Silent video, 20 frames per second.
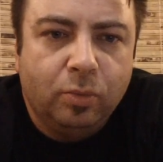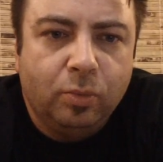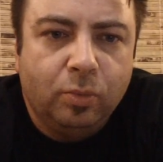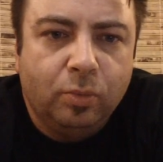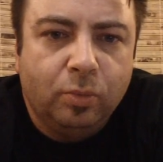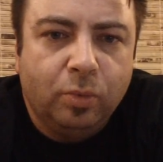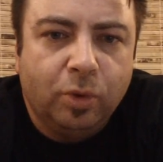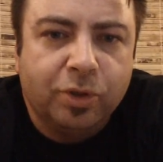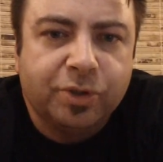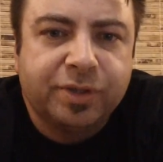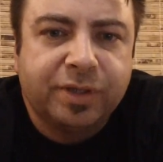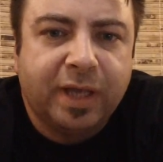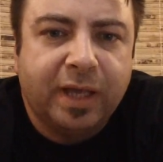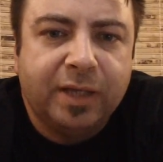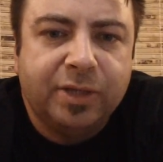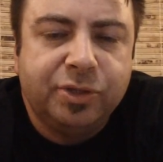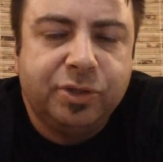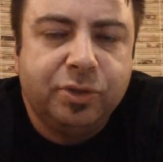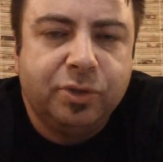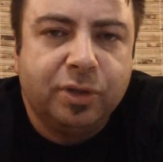worst
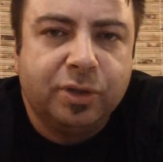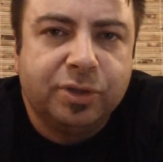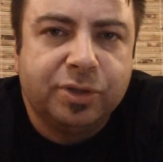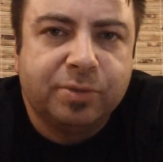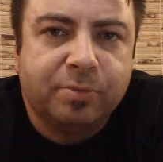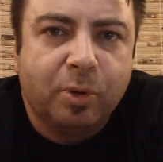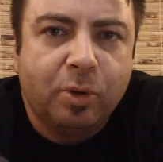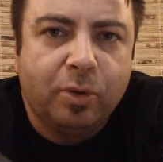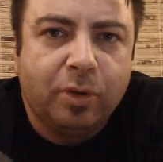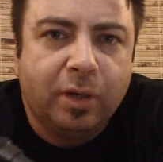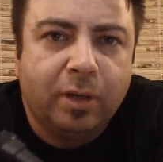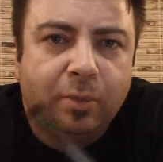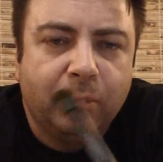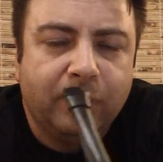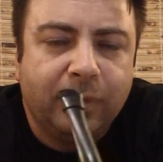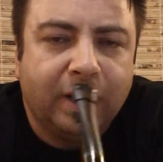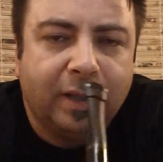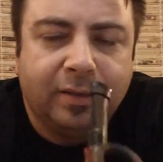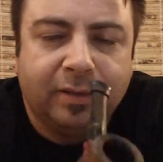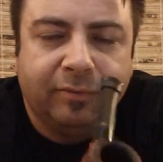case you can smoke it
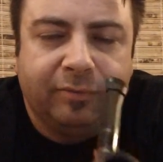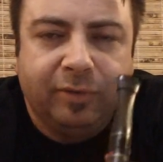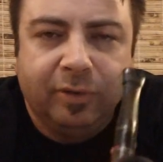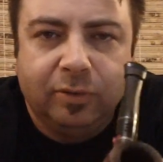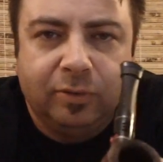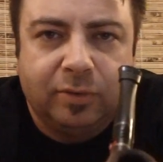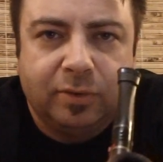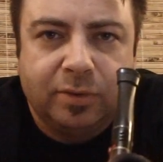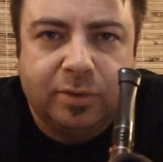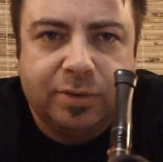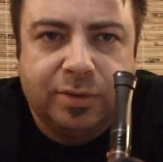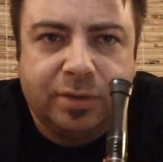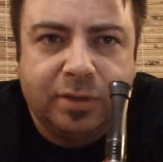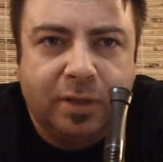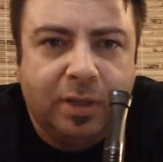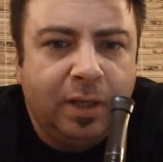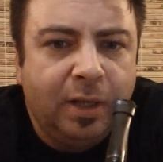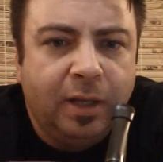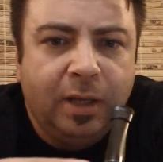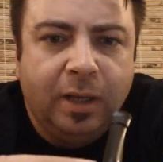without the filters.
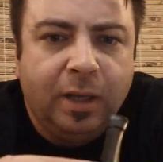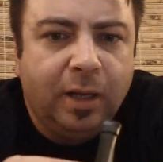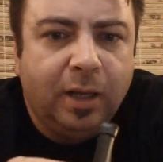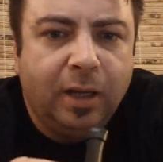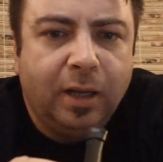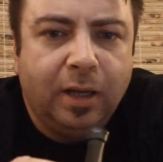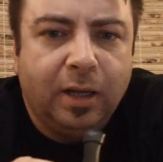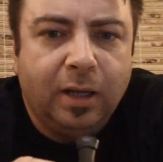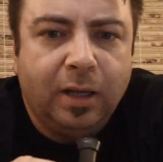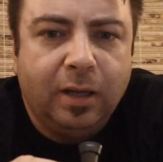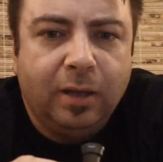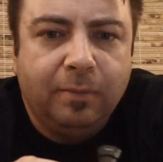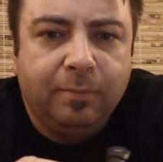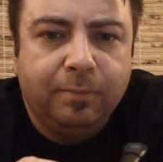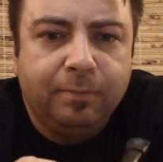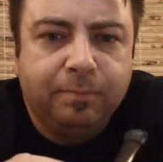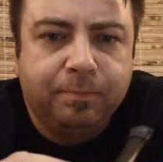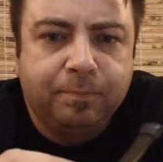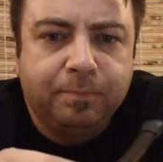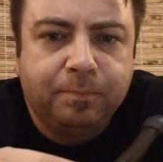But